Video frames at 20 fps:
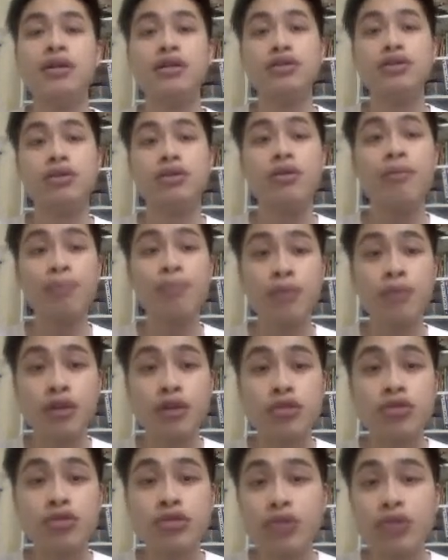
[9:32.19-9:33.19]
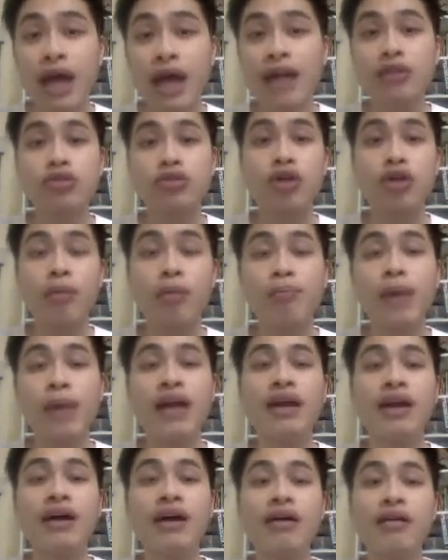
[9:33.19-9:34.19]
So to do that, to
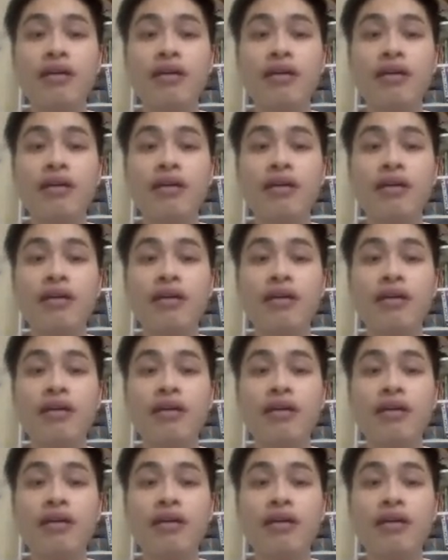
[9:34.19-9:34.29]
compare the